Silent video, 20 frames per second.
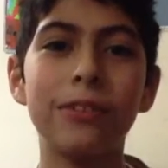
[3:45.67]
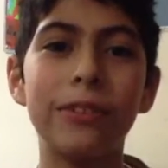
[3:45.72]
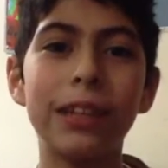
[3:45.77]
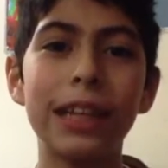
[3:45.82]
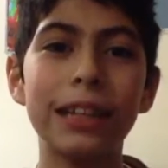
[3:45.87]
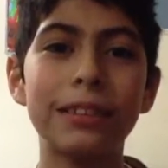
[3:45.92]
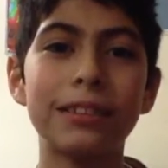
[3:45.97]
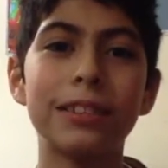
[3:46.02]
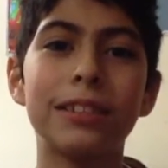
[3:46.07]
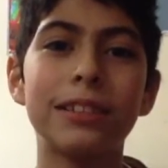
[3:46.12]
We
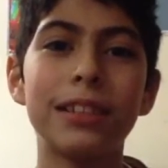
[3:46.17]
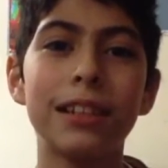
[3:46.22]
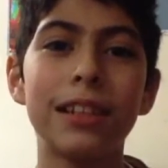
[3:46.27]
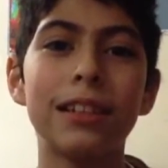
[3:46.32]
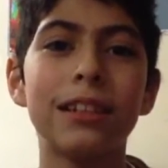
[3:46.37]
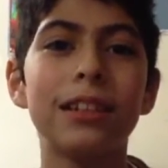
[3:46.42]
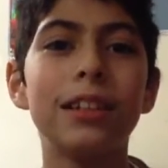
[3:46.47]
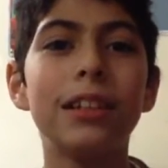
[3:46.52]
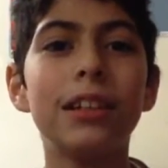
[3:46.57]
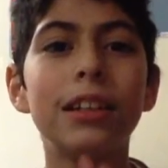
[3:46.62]
get to
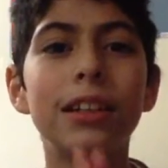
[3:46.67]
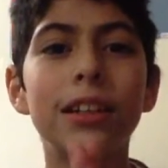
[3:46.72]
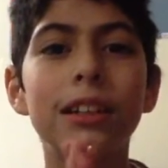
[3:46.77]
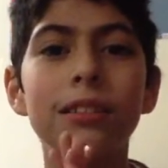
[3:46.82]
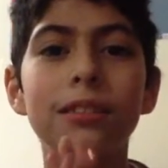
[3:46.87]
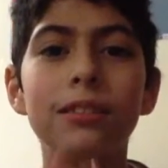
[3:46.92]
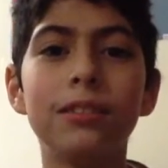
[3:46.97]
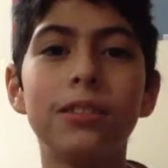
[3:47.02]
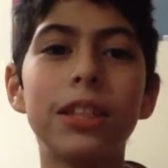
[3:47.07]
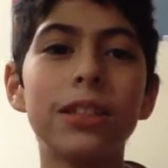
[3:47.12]
see
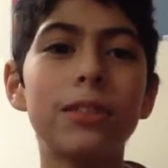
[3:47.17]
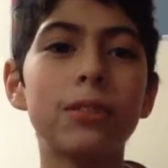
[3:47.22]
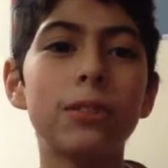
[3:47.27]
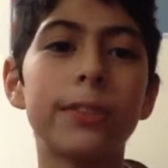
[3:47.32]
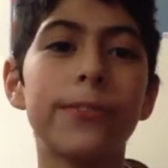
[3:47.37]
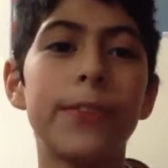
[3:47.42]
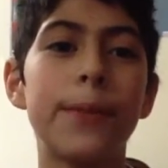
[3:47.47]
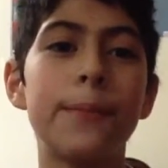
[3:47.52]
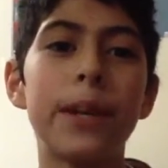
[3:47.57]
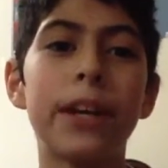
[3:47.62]
Diggles
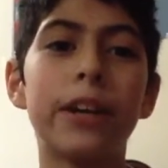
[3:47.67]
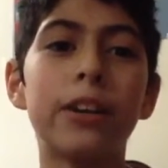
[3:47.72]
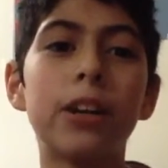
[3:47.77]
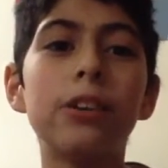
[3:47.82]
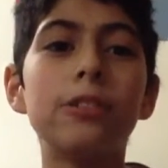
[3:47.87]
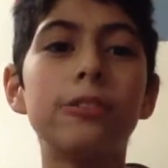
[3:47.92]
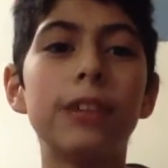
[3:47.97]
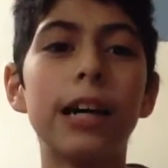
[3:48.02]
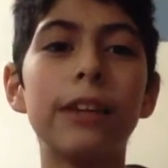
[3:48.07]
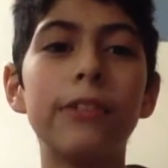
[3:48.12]
from
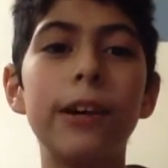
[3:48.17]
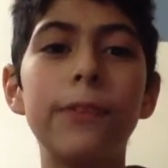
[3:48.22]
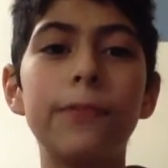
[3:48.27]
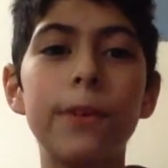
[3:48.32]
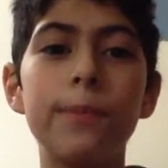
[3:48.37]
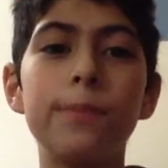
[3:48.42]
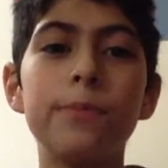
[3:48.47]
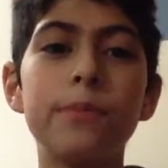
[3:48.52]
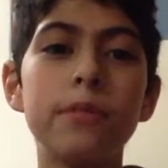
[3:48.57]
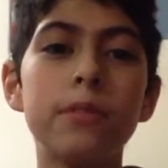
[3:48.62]
Arrow, Lila
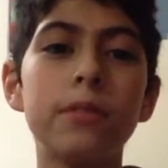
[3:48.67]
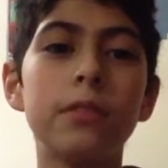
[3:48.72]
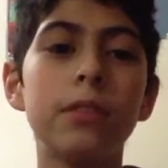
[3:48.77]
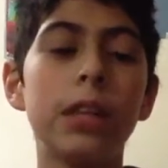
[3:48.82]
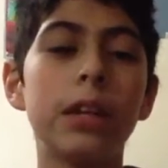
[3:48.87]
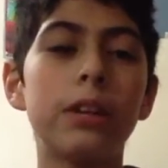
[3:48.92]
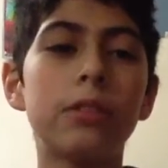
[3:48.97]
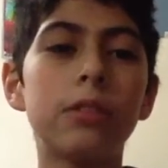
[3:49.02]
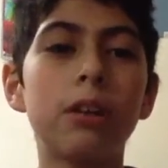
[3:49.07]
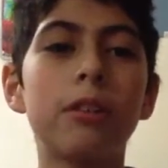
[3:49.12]
from
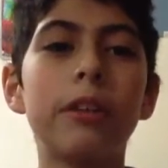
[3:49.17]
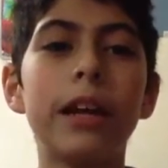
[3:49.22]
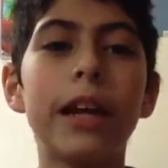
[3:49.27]
Arrow,